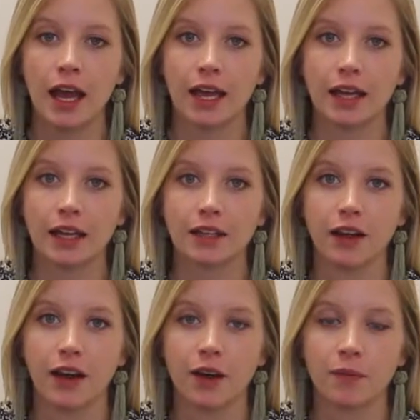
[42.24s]

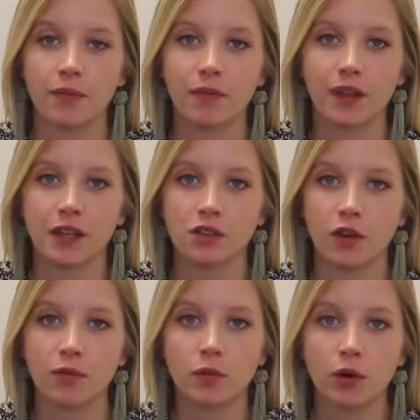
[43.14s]
And so
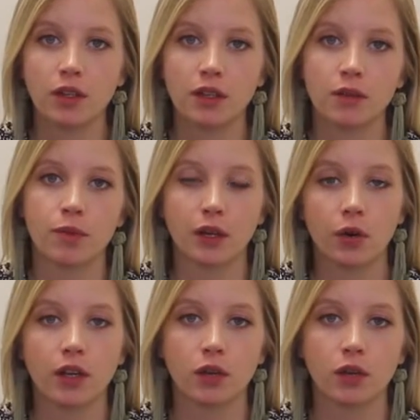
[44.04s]
I've been working in the Bitcoin